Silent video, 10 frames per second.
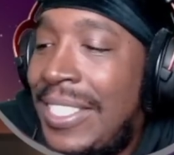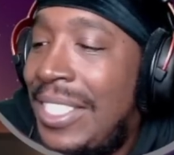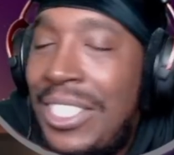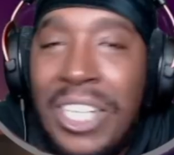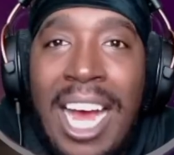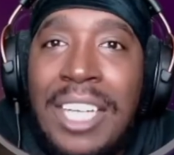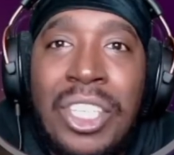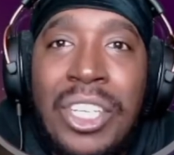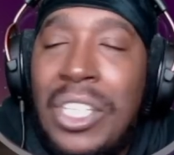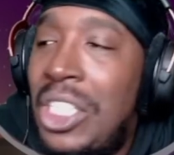Josh
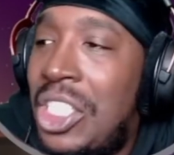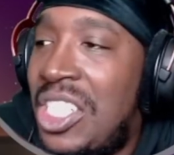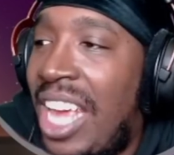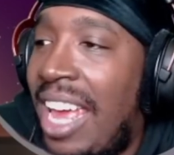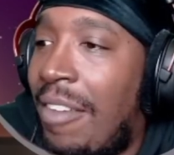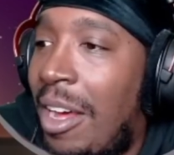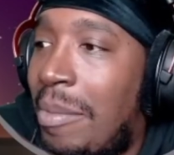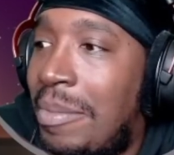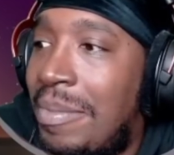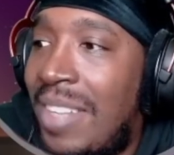literally just gave
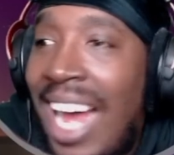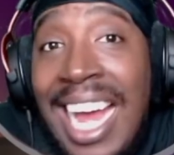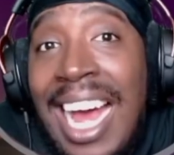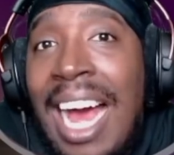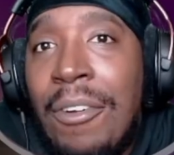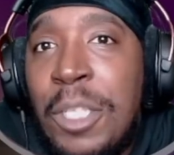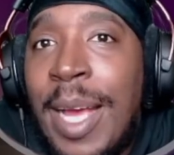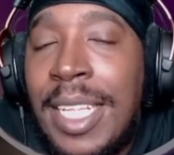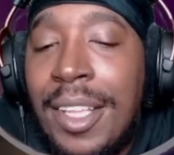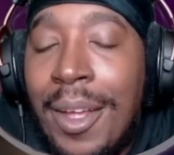up. I
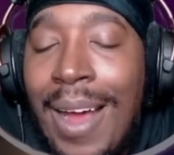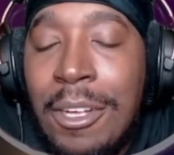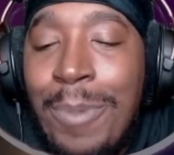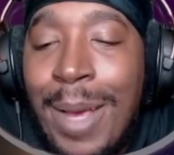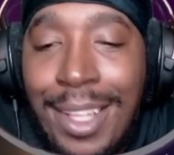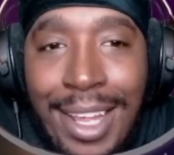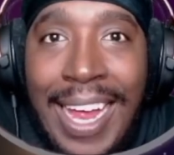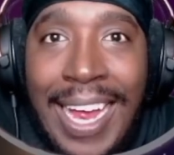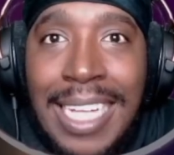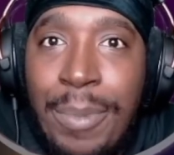respect it, though. I respect it. It
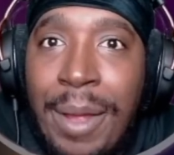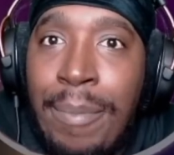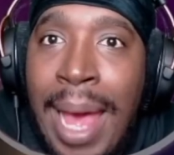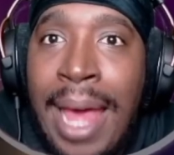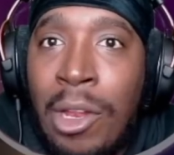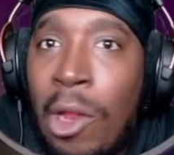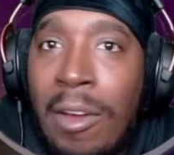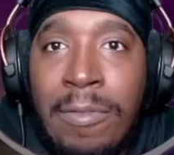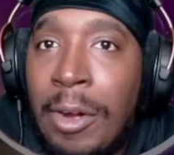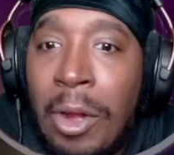has been mad
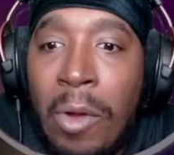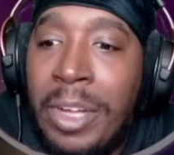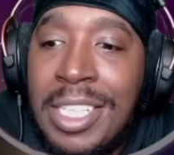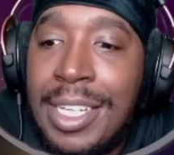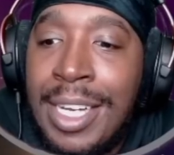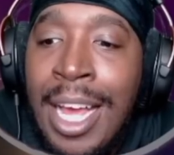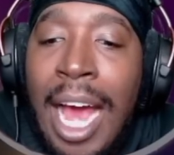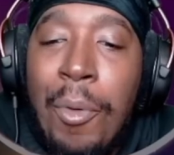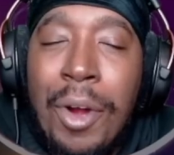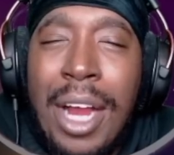long for no reason.
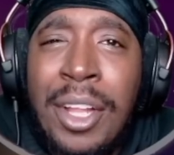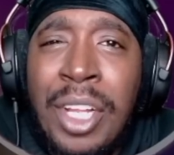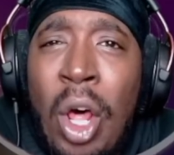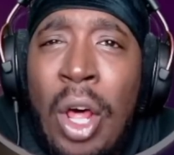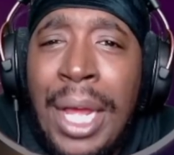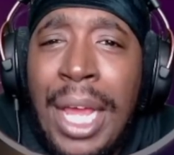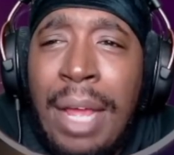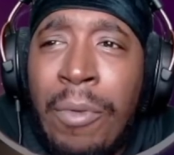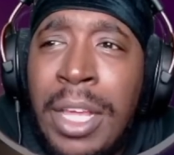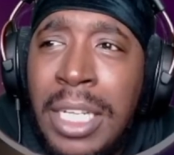I wonder how long it
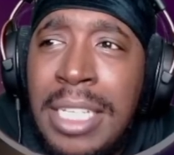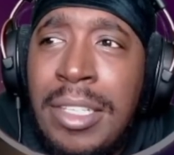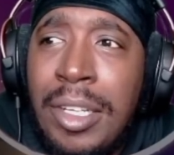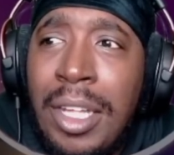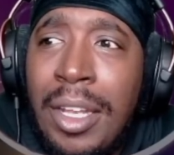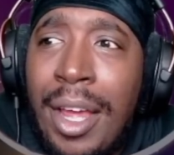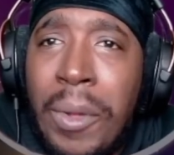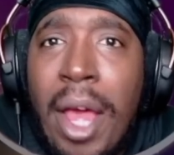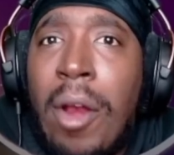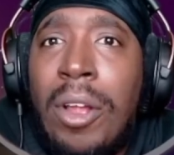realistically, like,
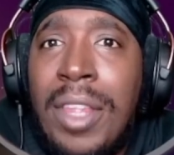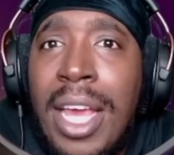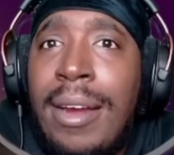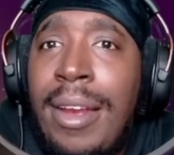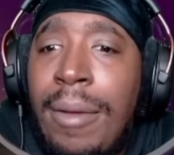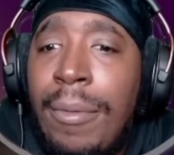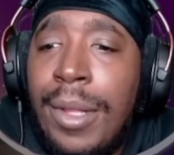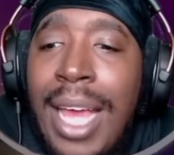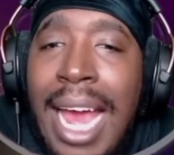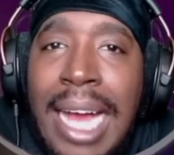without all the editing, were
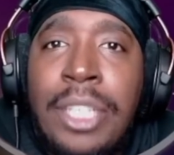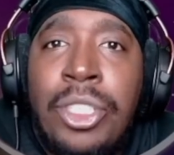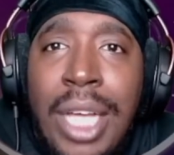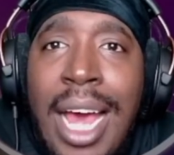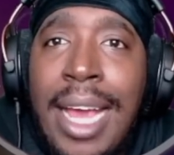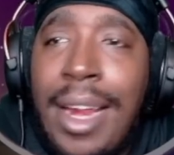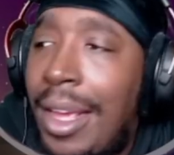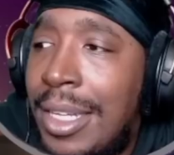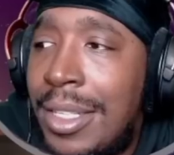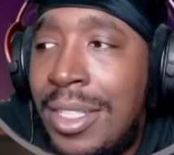they actually
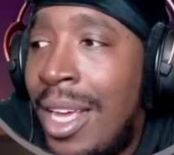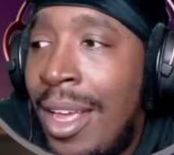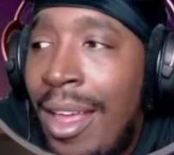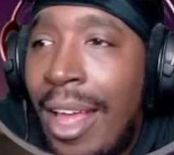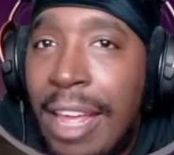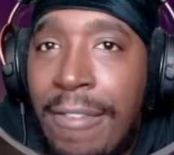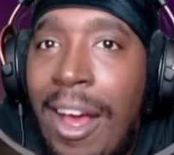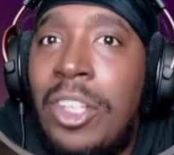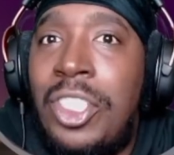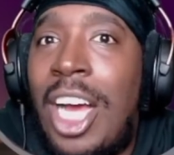hiding? Because if
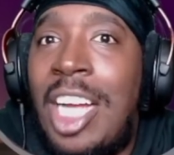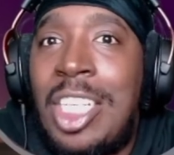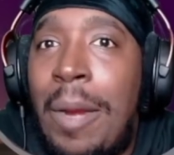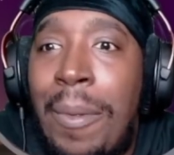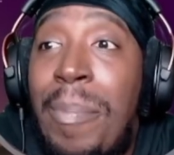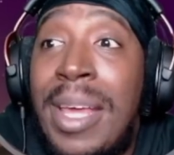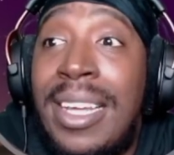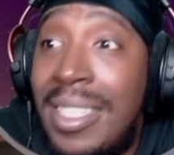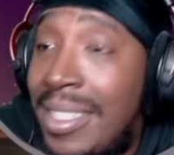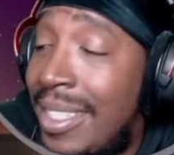I was Josh, I'd have been
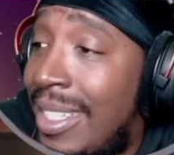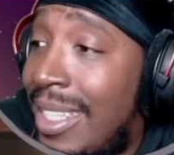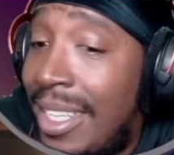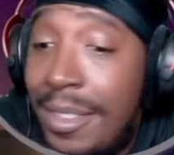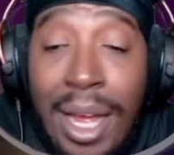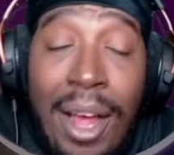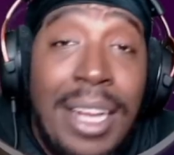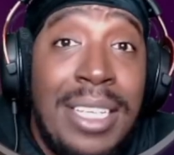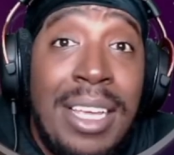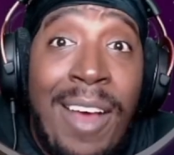pissed. It's
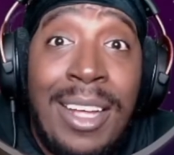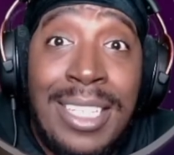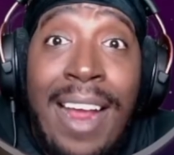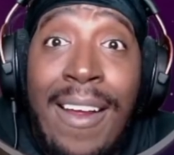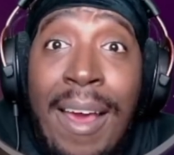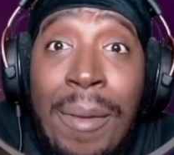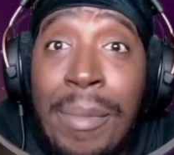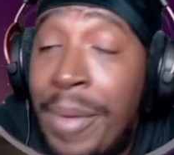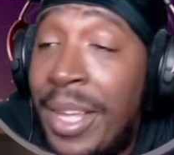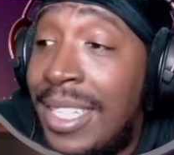honestly, if I was Harry, I'd have
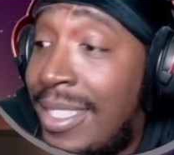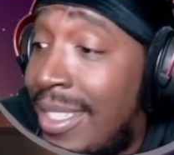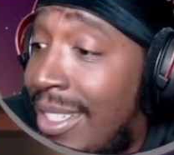been pissed.